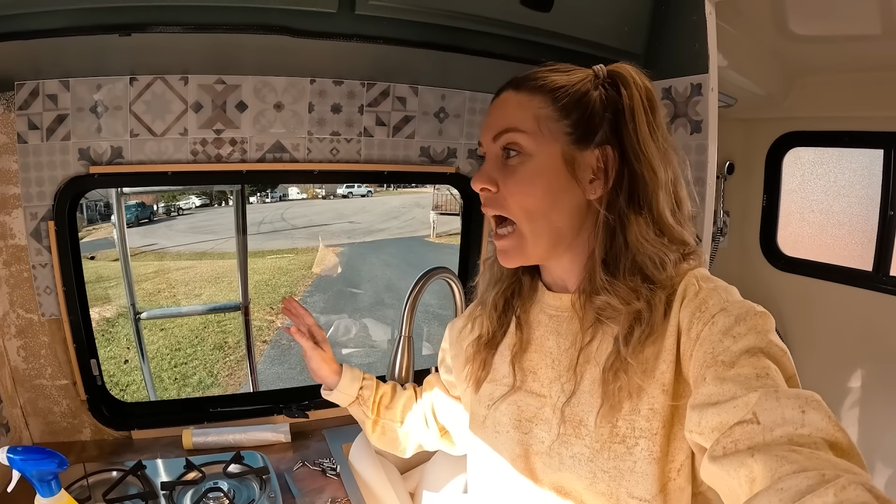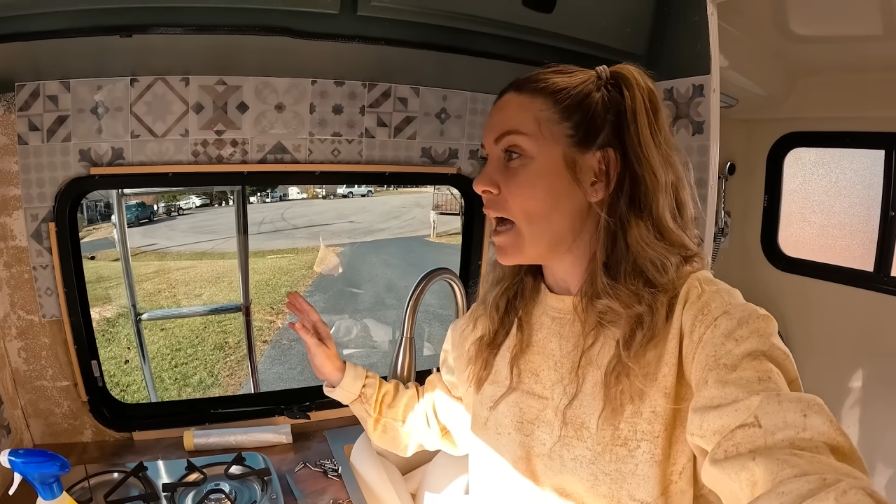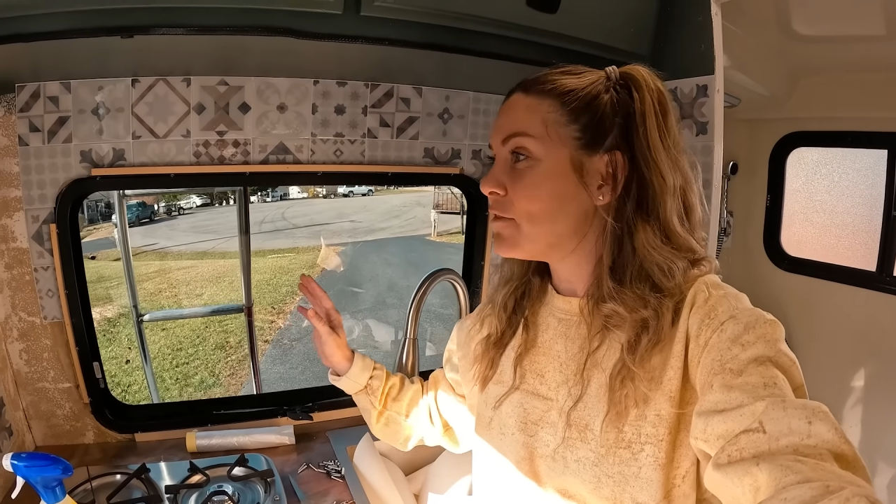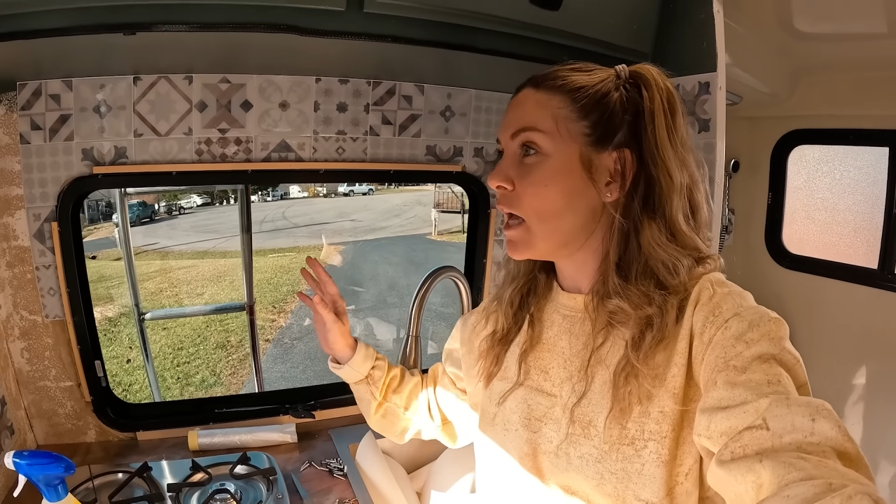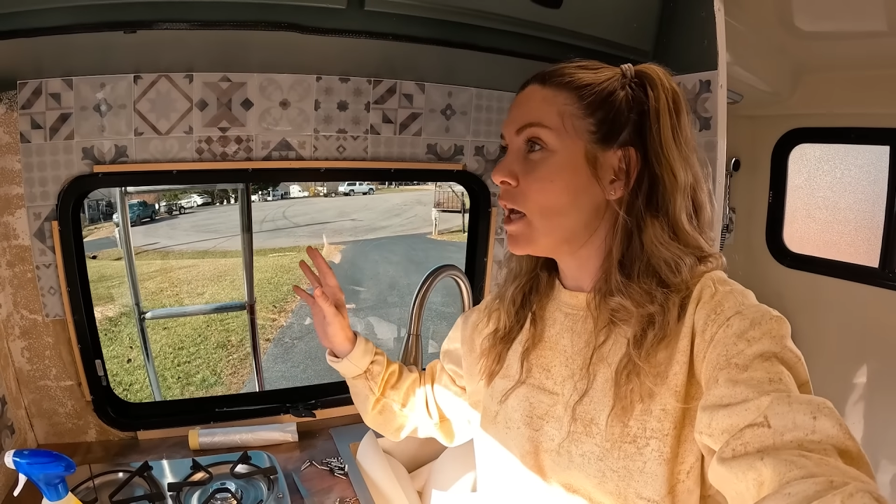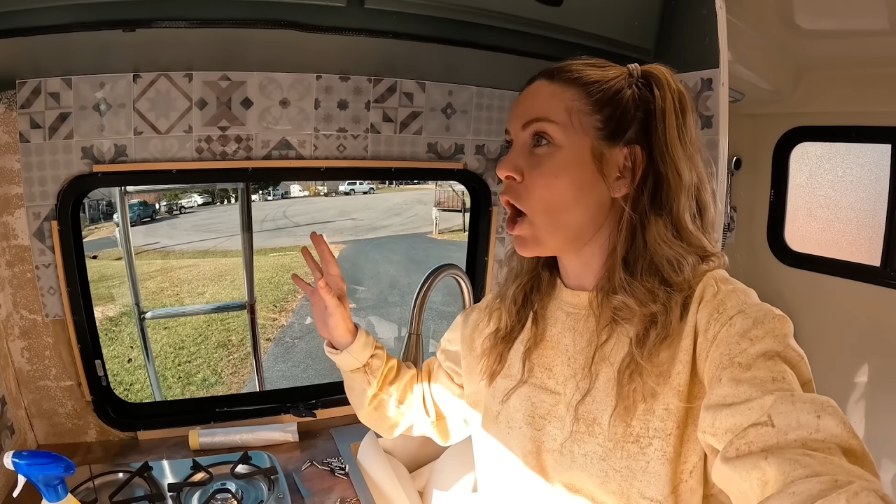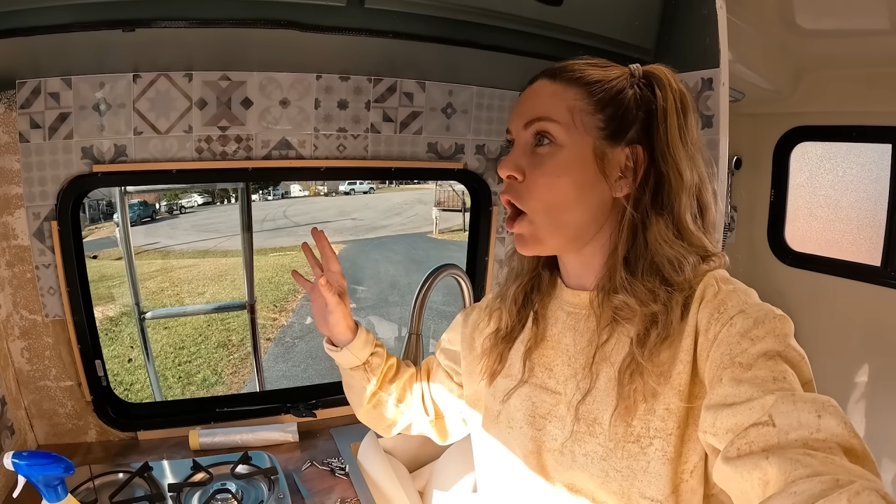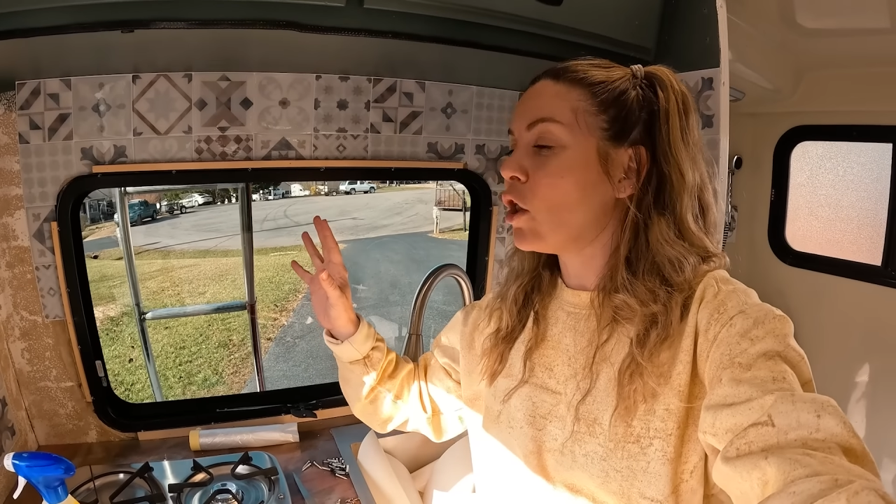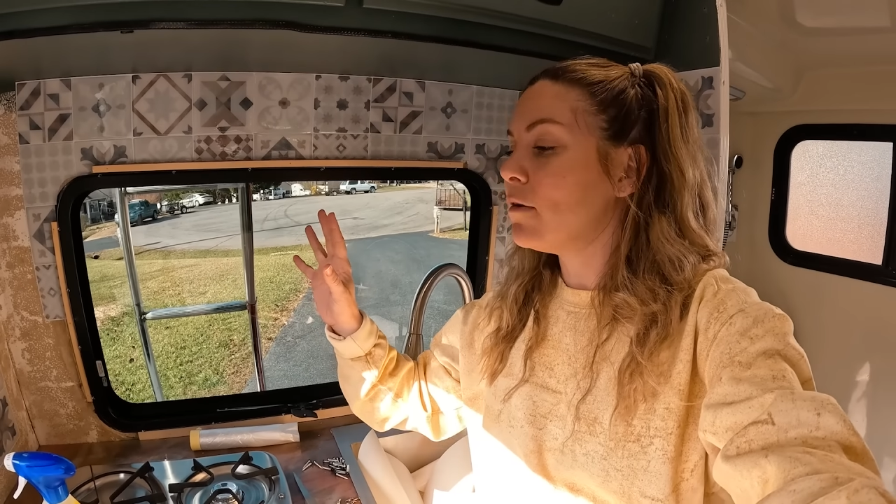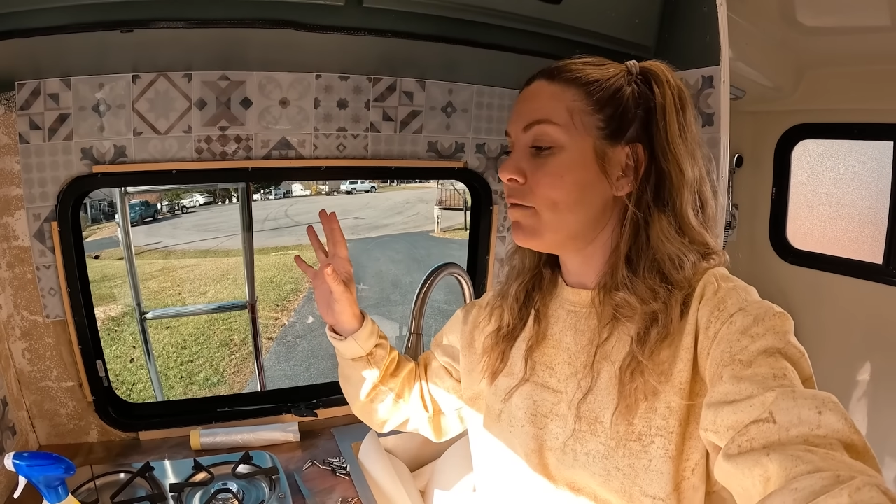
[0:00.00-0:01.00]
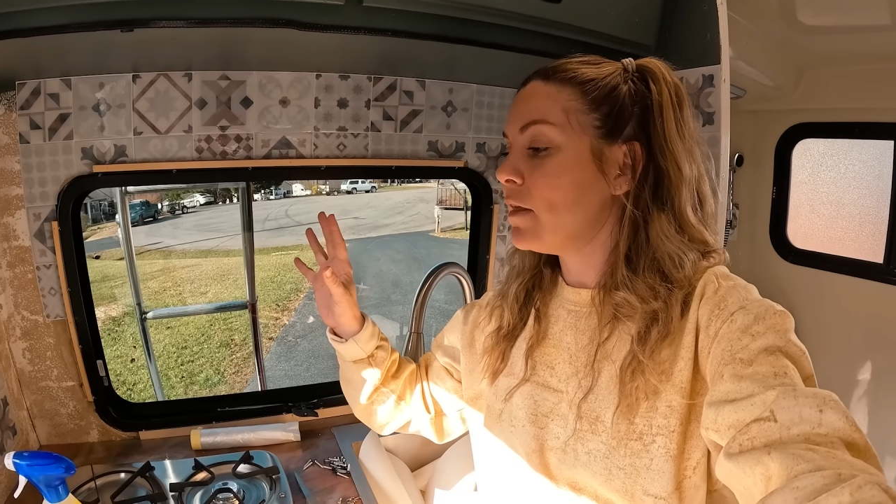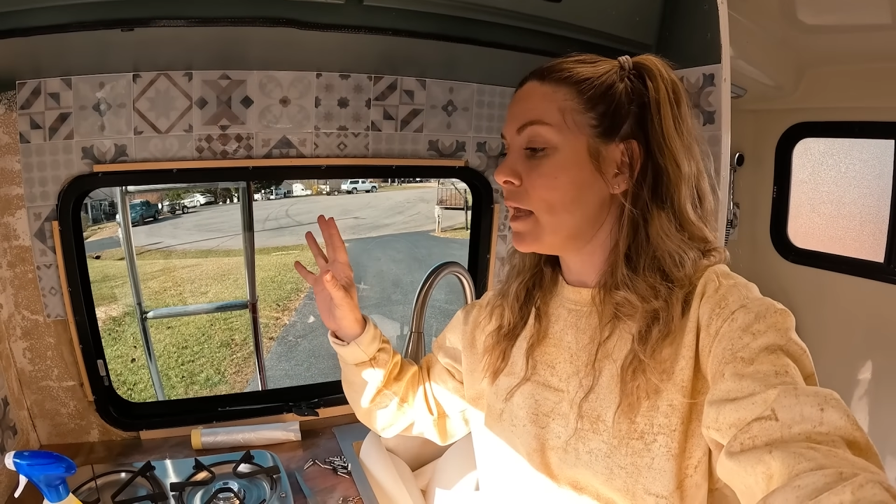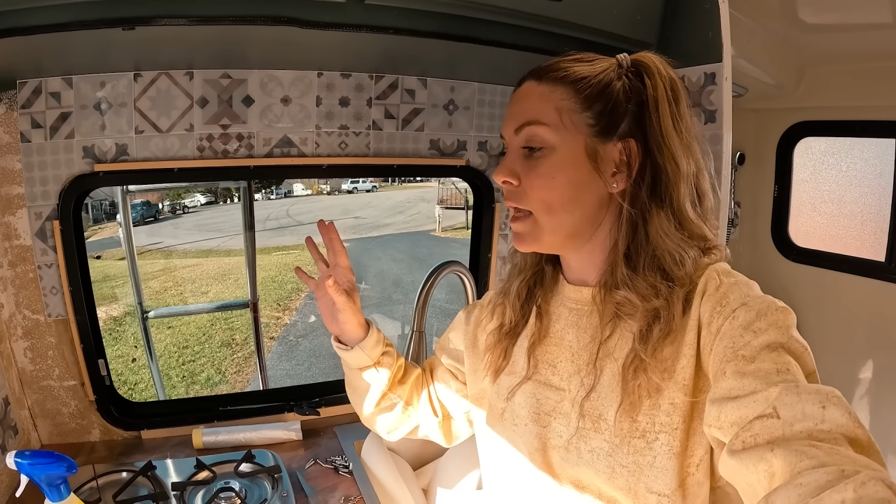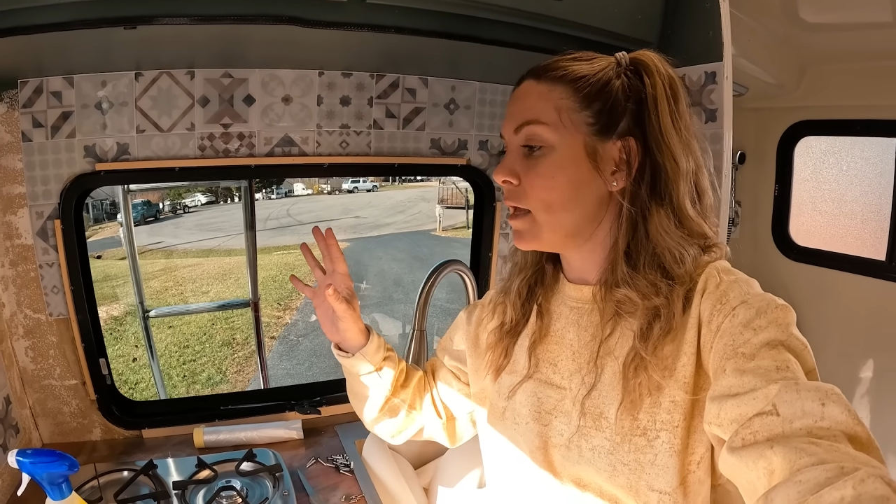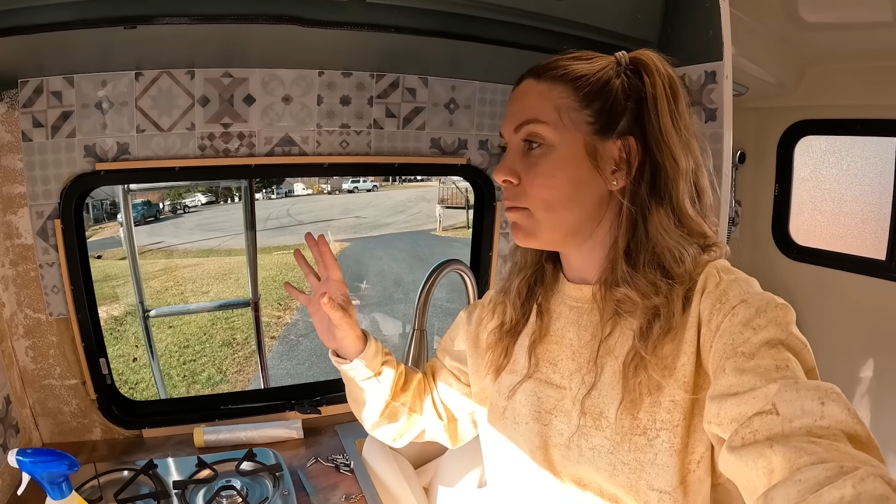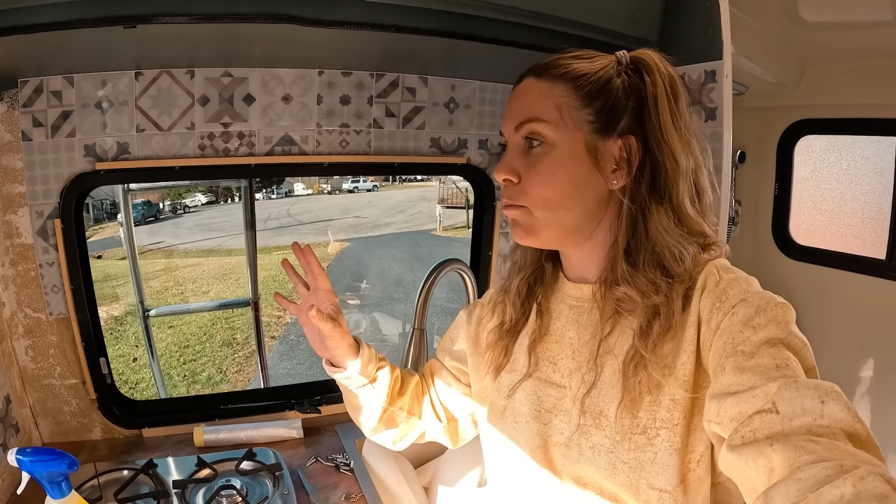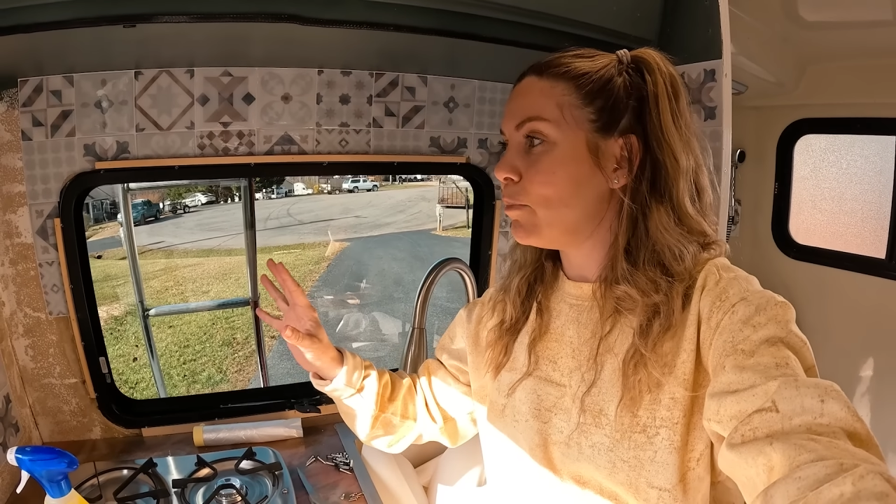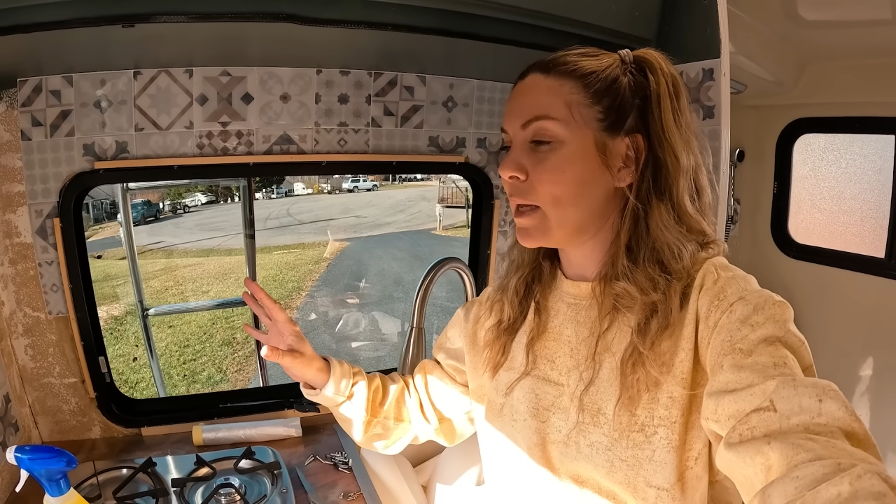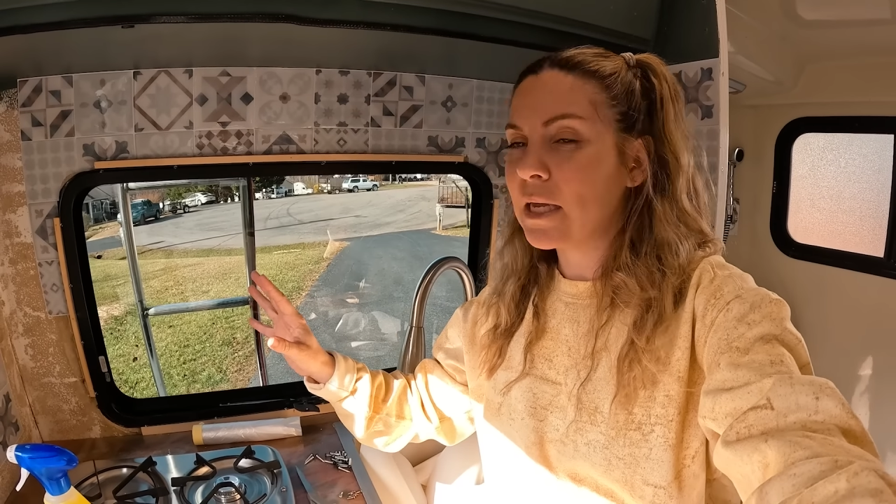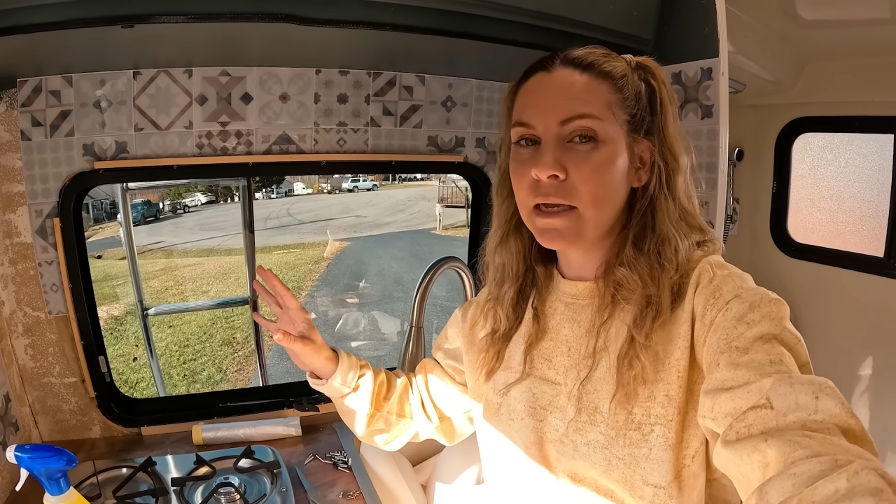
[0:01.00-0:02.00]
I've done all of the
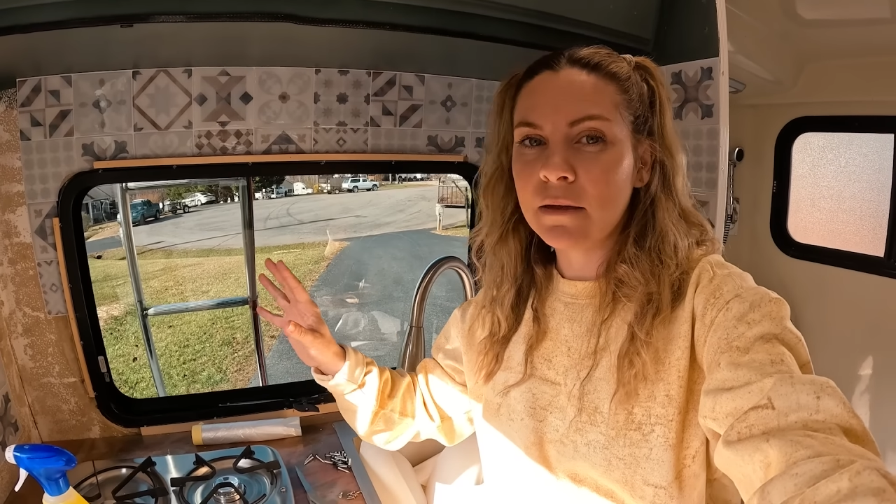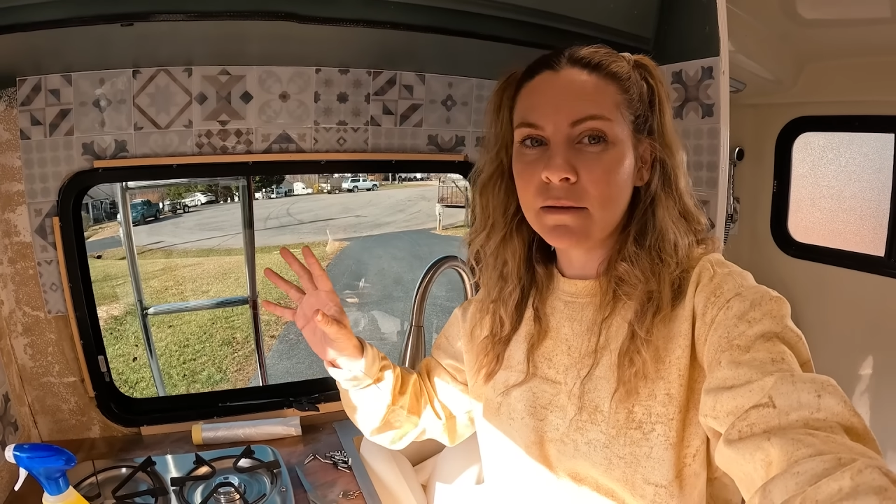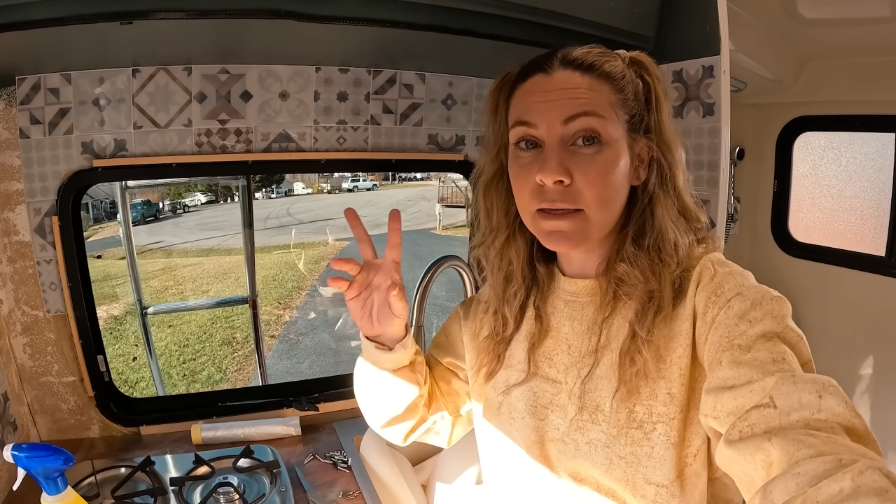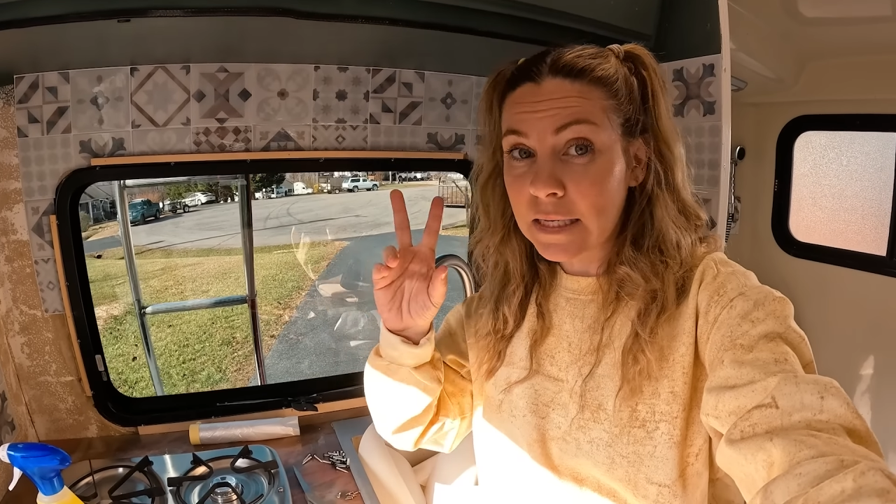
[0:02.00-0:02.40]
big,